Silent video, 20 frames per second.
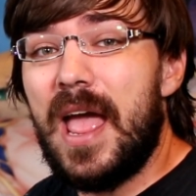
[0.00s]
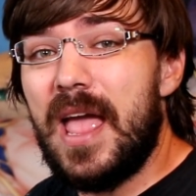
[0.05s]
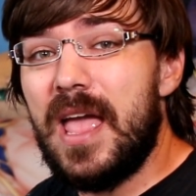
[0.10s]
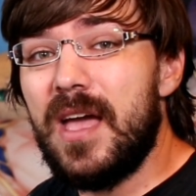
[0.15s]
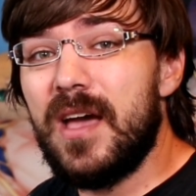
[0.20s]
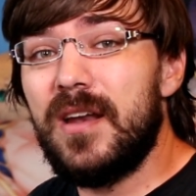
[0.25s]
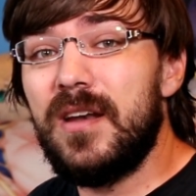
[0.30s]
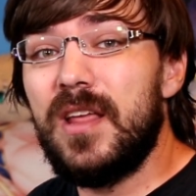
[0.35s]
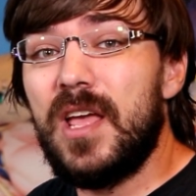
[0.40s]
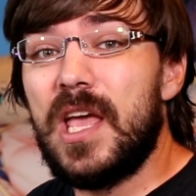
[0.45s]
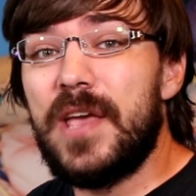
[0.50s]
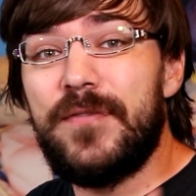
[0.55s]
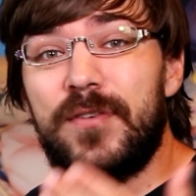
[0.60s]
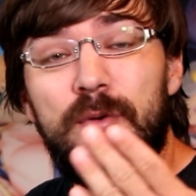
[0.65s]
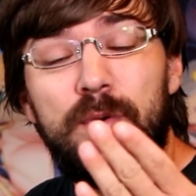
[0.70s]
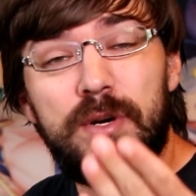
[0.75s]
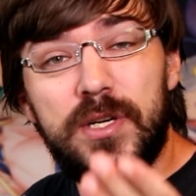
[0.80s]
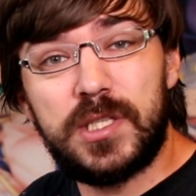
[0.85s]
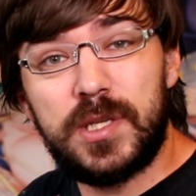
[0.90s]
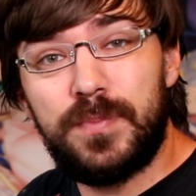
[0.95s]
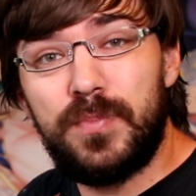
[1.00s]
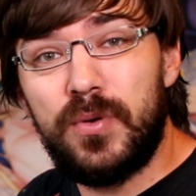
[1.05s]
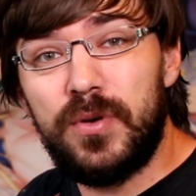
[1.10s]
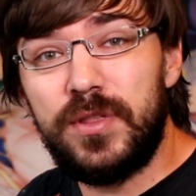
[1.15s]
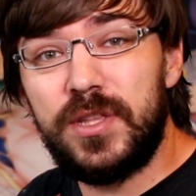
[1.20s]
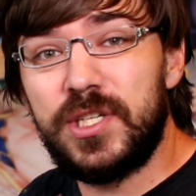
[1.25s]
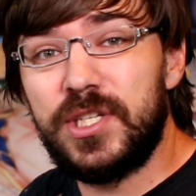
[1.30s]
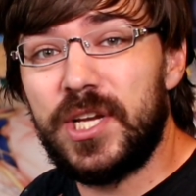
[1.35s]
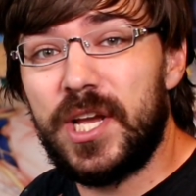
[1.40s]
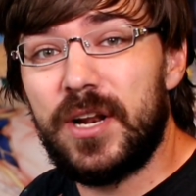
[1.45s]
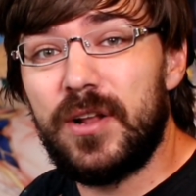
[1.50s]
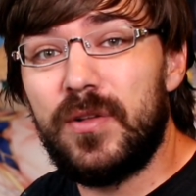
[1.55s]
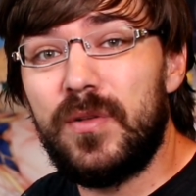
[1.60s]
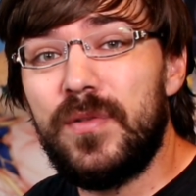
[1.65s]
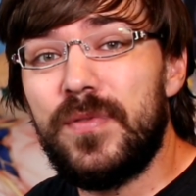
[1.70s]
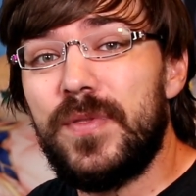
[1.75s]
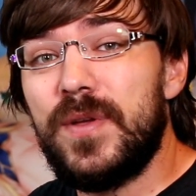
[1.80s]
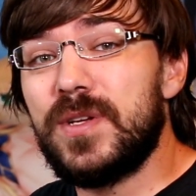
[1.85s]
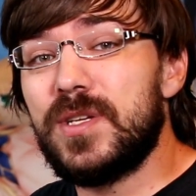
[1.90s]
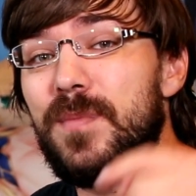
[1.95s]
And if you want to support the
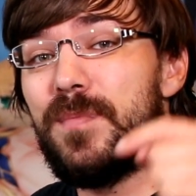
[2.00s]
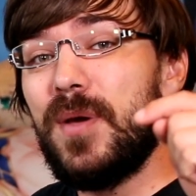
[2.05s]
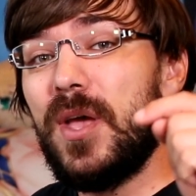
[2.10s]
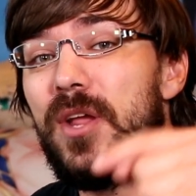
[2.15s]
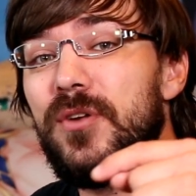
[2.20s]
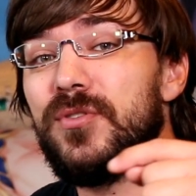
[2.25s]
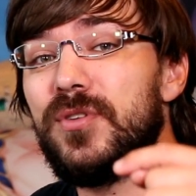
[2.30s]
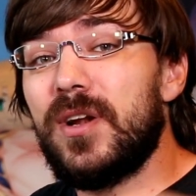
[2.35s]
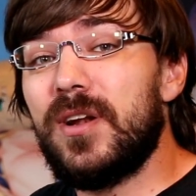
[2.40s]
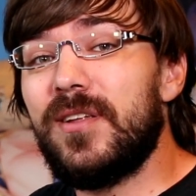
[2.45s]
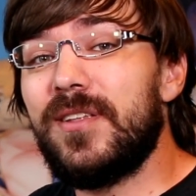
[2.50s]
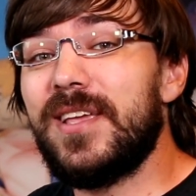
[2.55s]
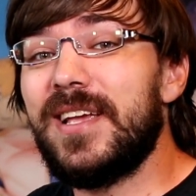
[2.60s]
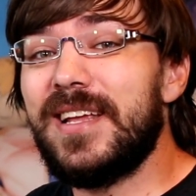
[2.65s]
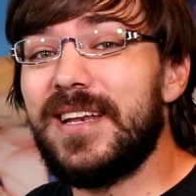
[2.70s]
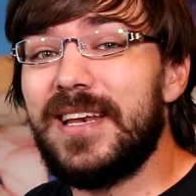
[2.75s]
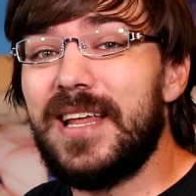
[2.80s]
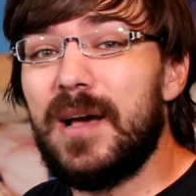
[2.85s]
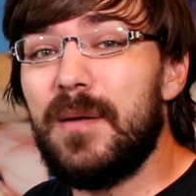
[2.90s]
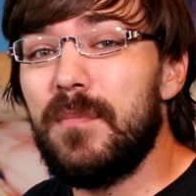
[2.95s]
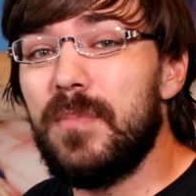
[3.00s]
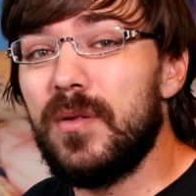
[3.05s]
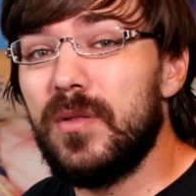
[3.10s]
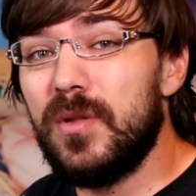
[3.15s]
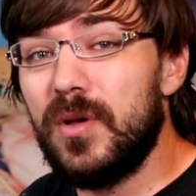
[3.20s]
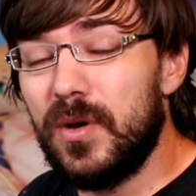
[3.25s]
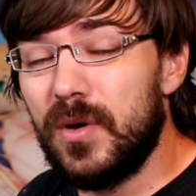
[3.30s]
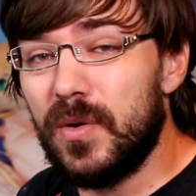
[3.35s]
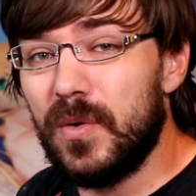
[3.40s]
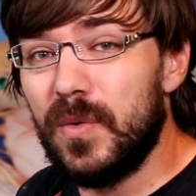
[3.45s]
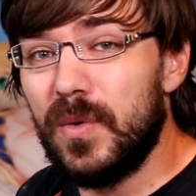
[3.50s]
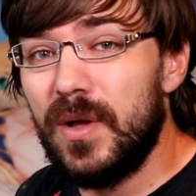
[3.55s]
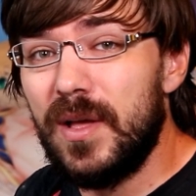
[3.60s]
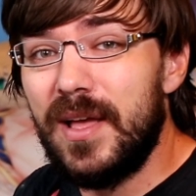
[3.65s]
channel, there's a Patreon link down below.